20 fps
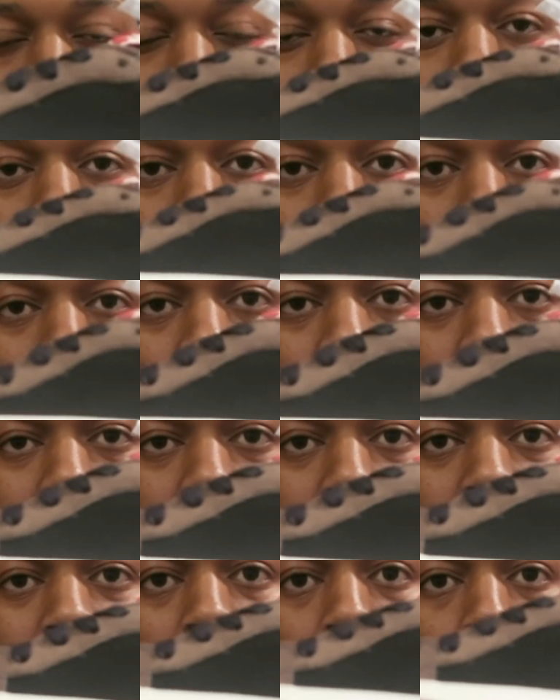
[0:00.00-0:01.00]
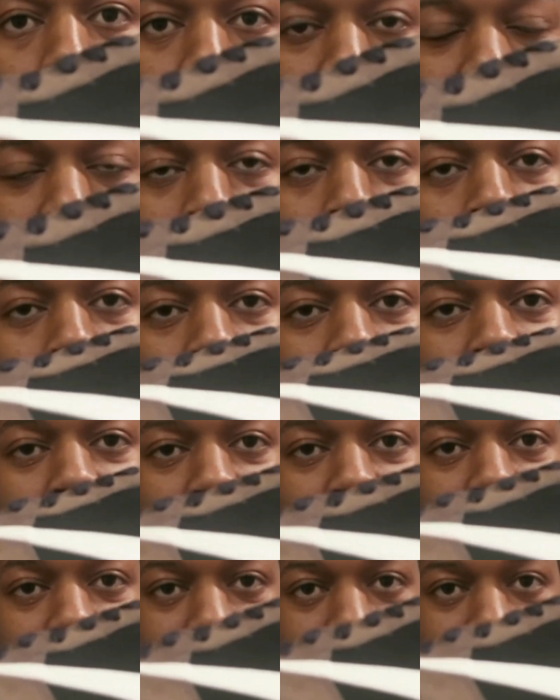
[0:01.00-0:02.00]
1 lows. But I will
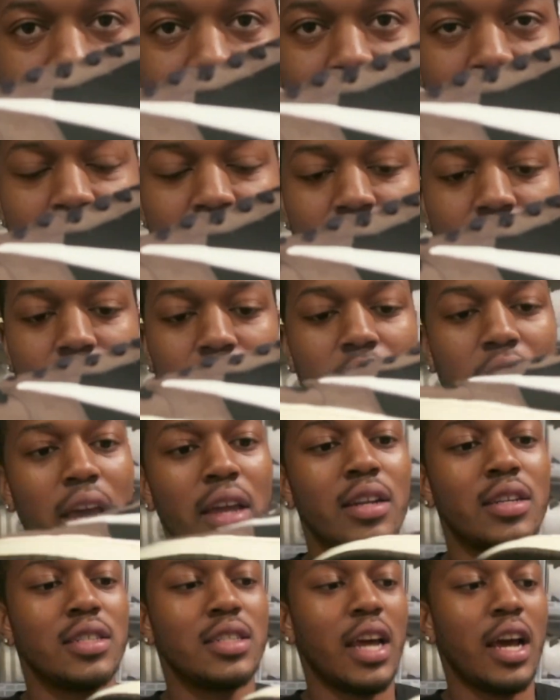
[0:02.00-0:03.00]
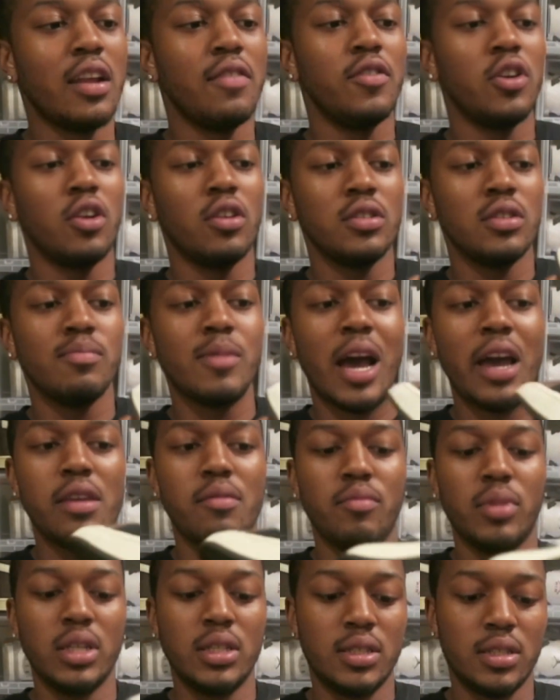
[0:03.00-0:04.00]
say this is clean. And it's not even on some
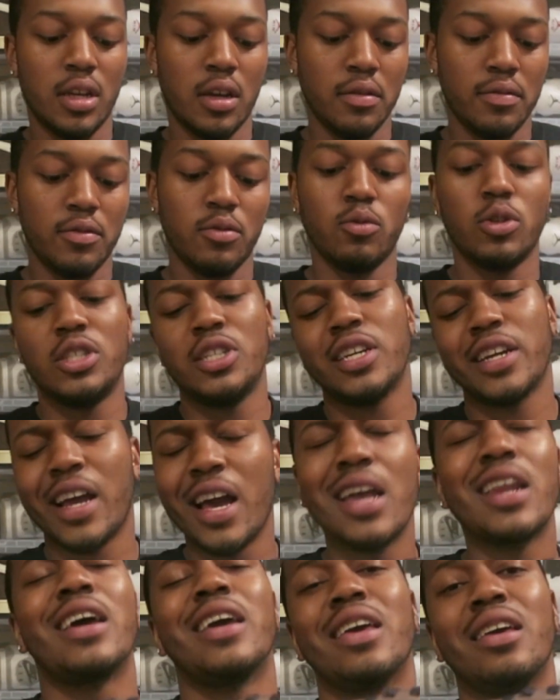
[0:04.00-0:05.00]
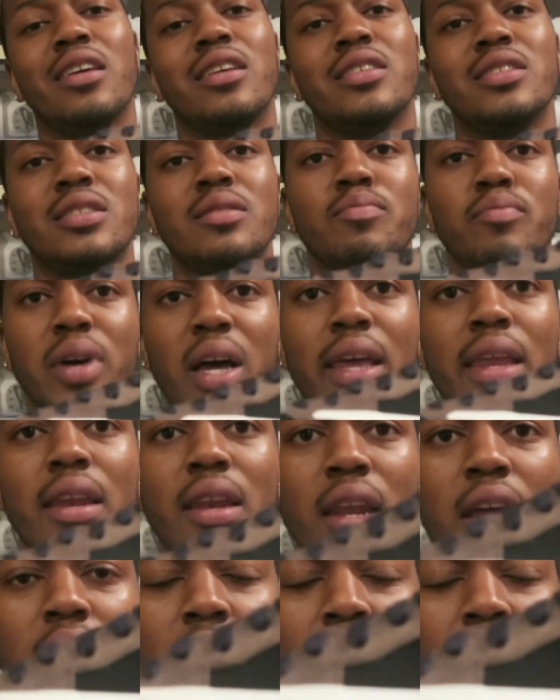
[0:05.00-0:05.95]
hypebeast stuff, which it kind of is. But